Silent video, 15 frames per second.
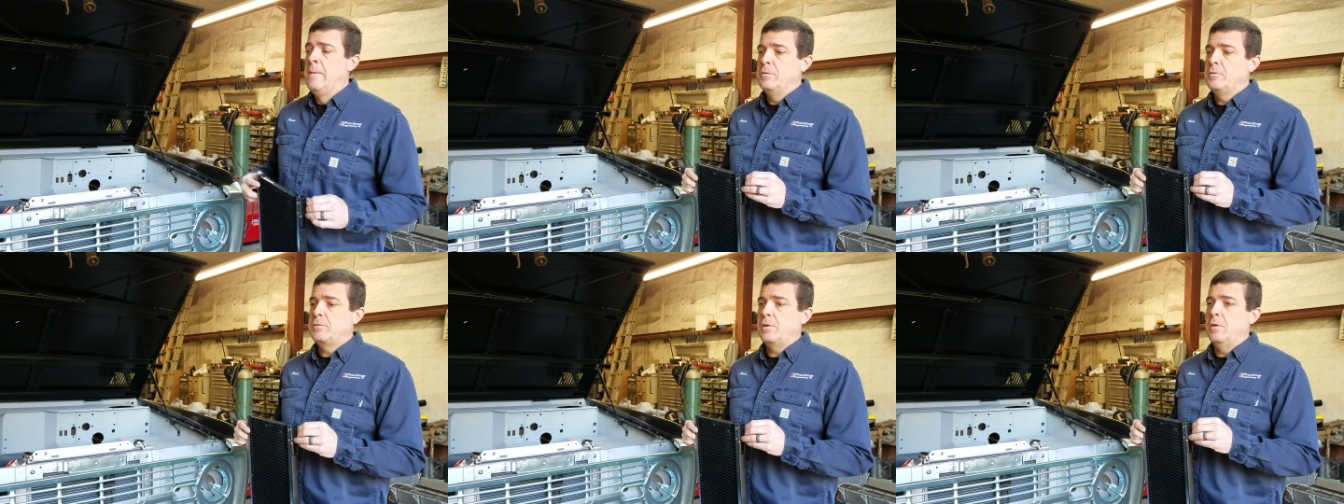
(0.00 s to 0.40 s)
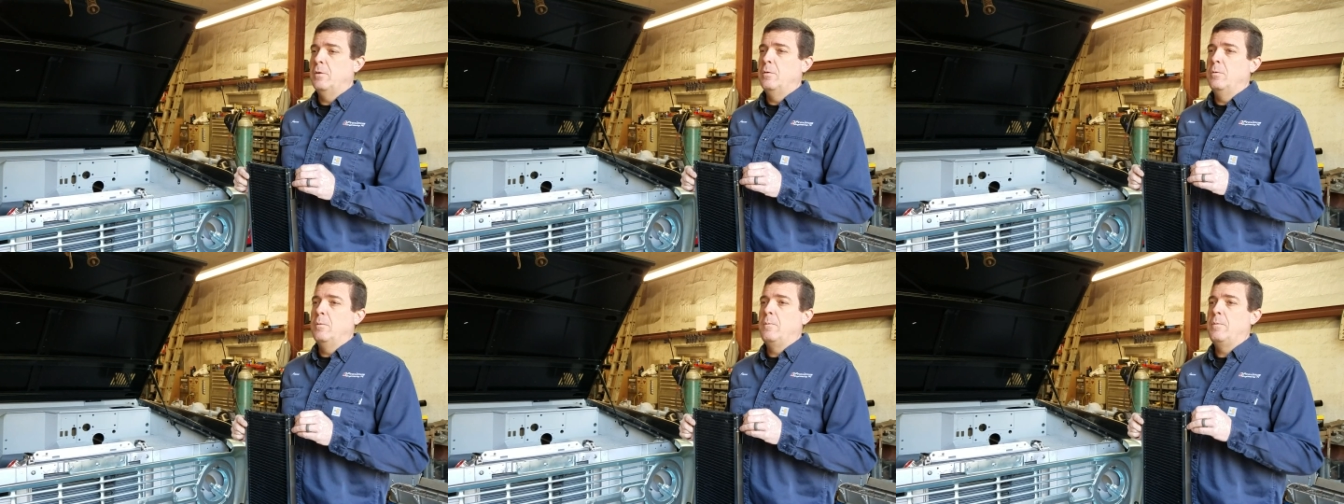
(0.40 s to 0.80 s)

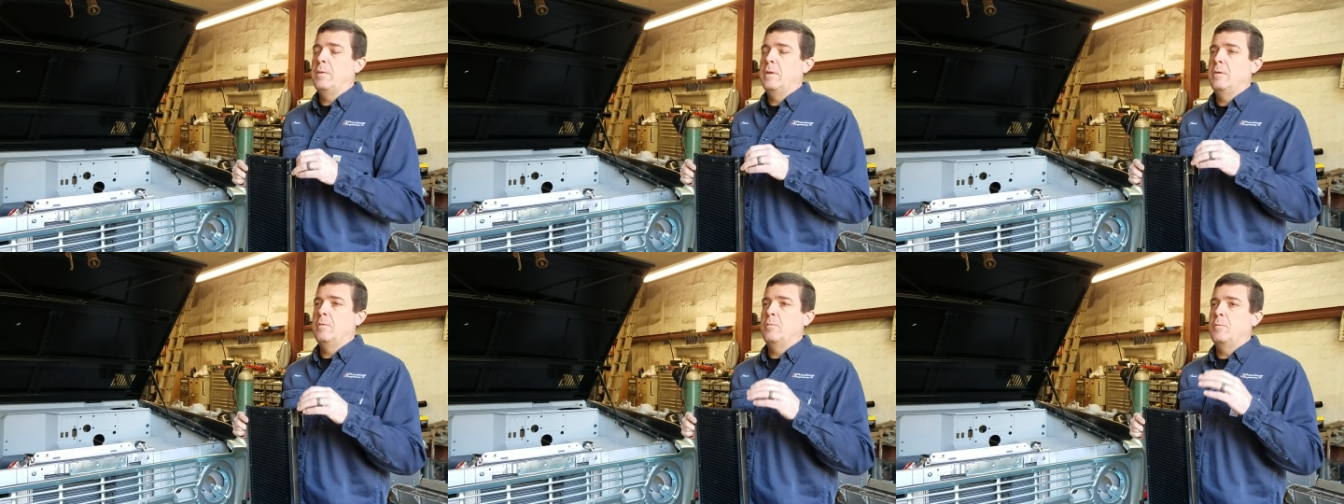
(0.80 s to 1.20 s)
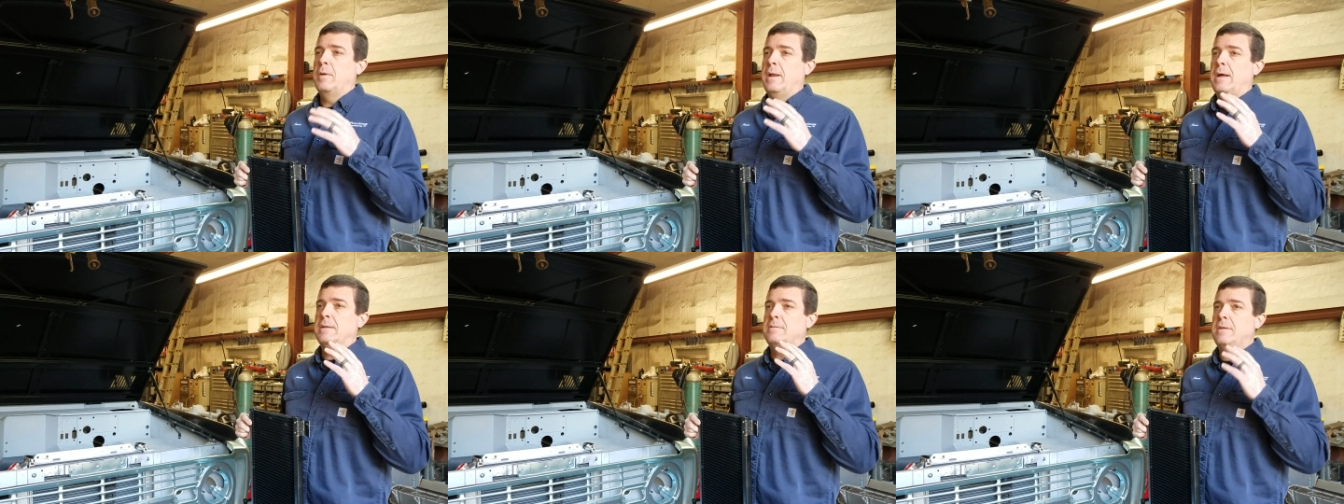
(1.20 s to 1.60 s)
So when
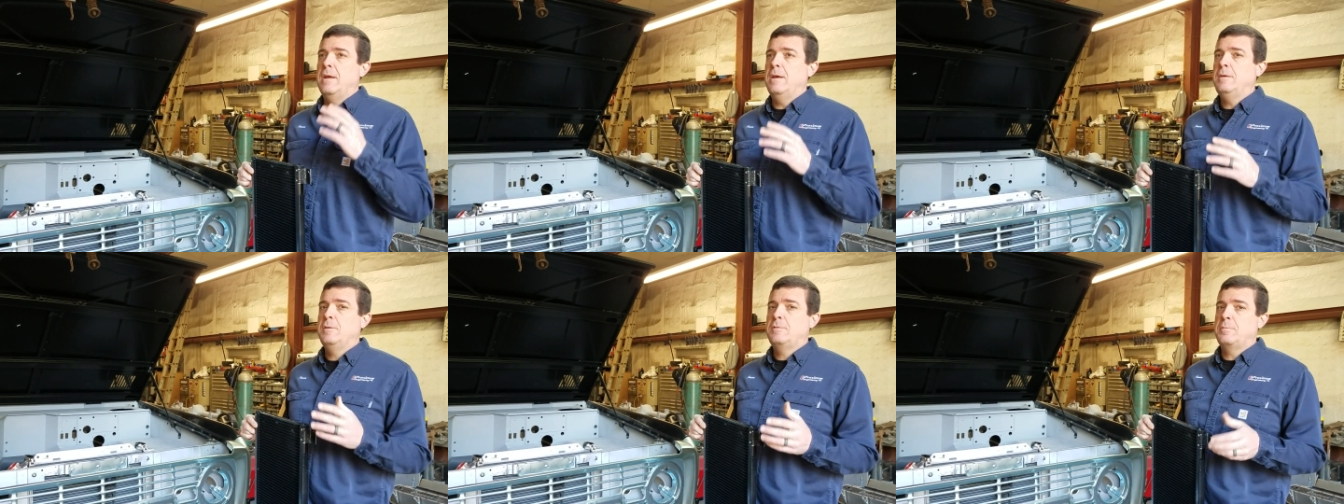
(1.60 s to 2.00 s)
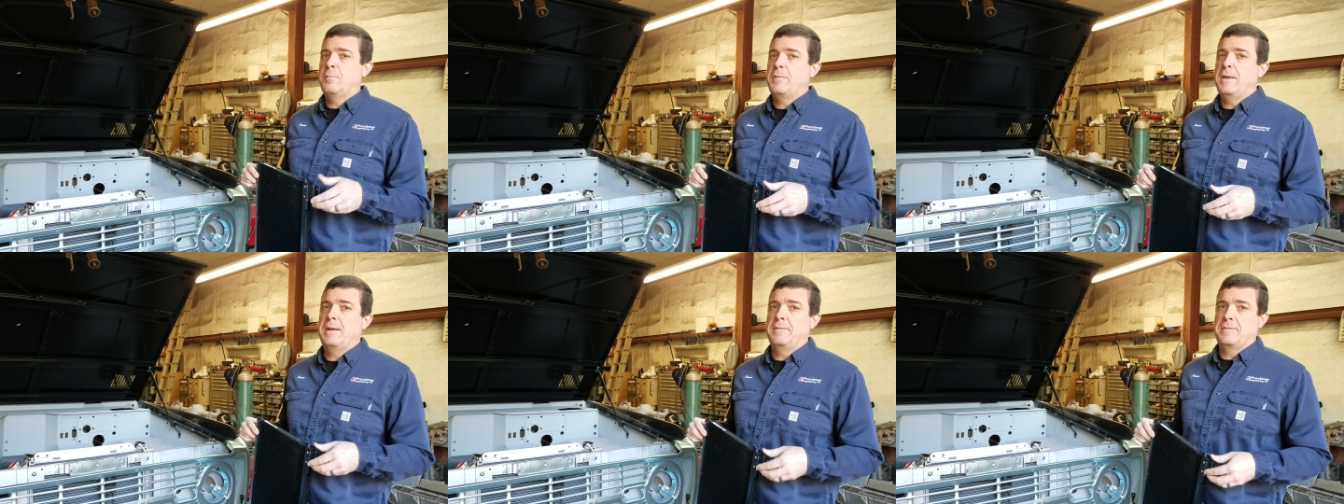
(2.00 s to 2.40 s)
I tell you some
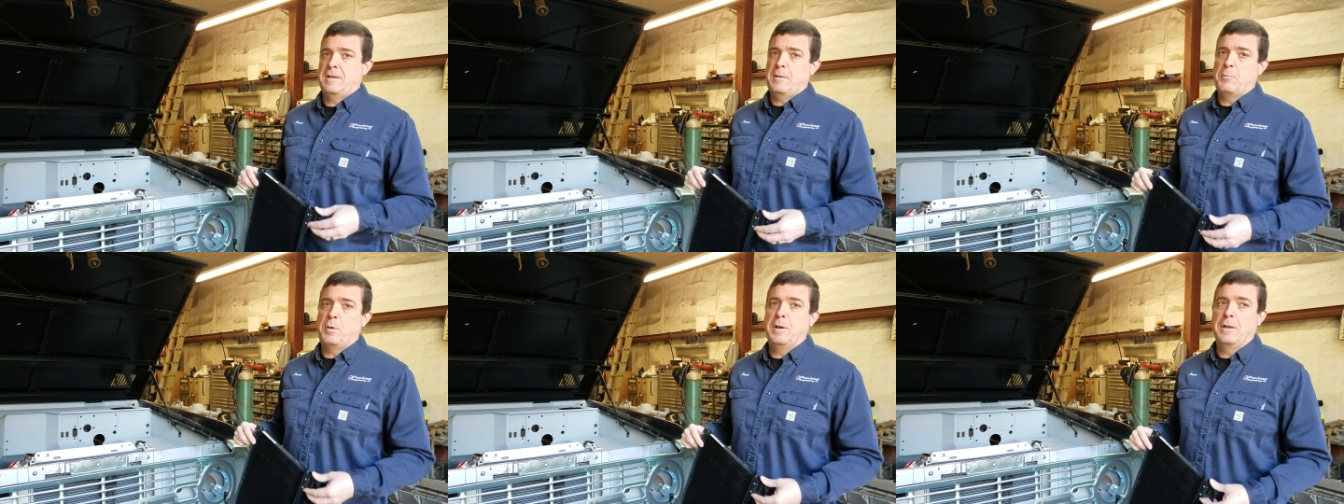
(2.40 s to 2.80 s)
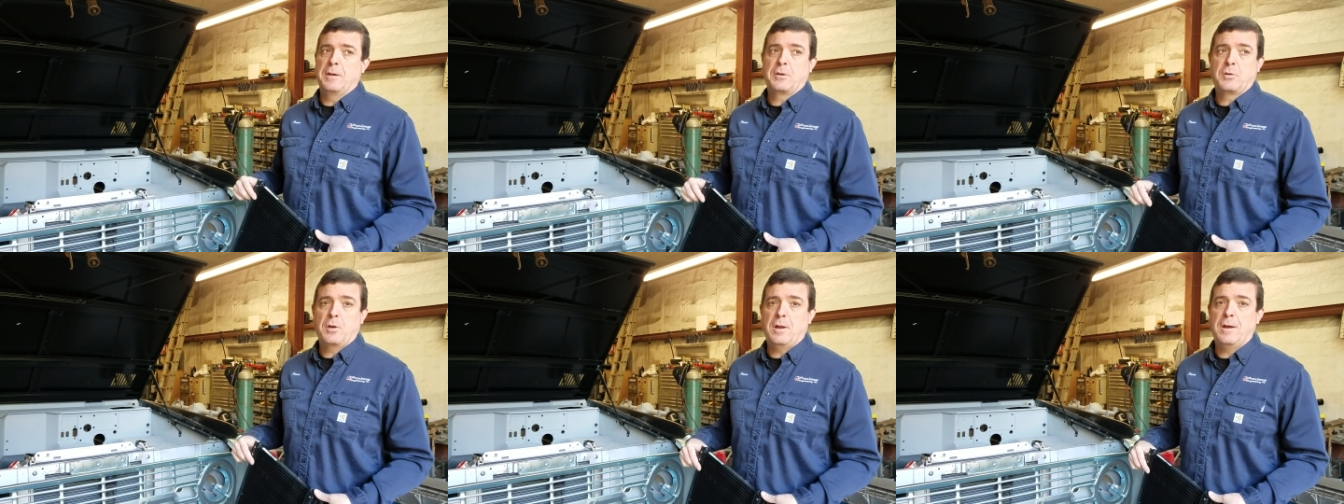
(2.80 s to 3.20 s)
things that I'm running
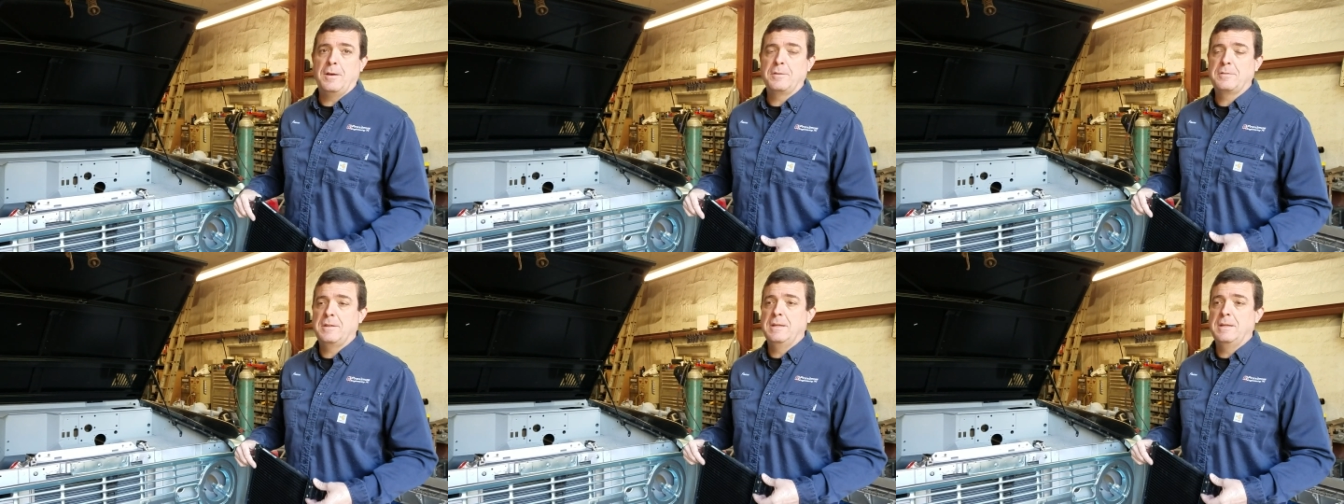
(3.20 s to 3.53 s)
across,